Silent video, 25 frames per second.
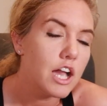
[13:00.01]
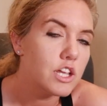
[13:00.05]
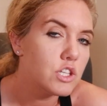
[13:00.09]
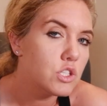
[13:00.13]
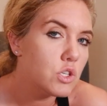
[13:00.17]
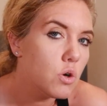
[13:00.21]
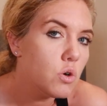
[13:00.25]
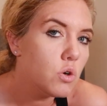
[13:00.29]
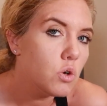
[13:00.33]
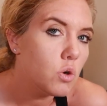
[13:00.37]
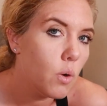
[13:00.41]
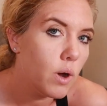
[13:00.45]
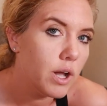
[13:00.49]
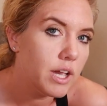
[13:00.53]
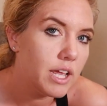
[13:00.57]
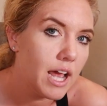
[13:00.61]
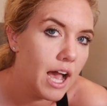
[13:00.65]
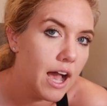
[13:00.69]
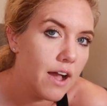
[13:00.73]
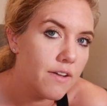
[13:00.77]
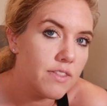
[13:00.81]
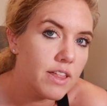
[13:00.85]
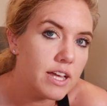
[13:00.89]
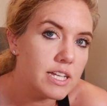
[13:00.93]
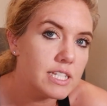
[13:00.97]
I don't quite
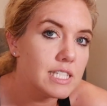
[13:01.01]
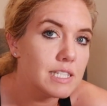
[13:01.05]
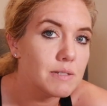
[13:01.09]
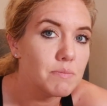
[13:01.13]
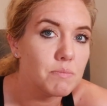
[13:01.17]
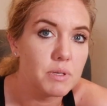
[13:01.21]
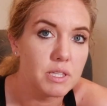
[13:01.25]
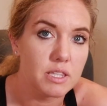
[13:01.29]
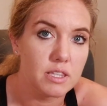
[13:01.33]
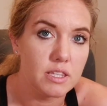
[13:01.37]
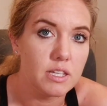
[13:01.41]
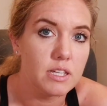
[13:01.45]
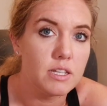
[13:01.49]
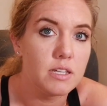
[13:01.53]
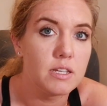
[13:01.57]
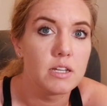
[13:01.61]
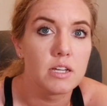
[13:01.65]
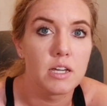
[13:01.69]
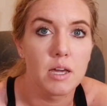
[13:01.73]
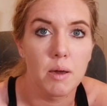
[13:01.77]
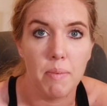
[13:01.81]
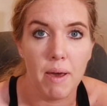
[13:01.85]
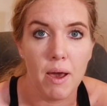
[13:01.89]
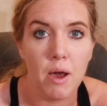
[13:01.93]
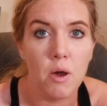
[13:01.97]
have that sympathy
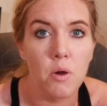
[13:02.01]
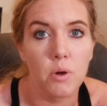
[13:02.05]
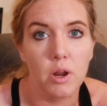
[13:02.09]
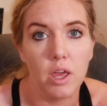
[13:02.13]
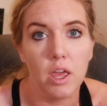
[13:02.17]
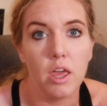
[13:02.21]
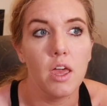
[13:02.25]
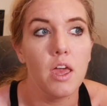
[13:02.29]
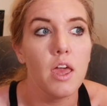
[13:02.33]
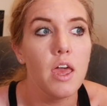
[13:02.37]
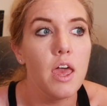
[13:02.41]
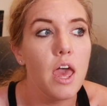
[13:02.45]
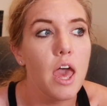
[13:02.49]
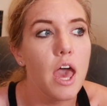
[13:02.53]
component.